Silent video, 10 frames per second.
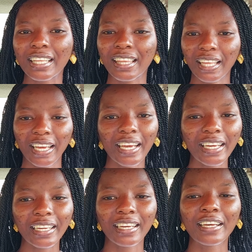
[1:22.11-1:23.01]
there,
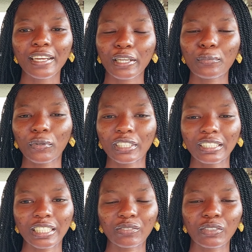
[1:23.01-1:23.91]
keep
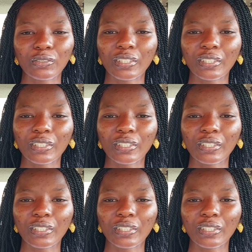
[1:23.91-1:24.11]
watching this video.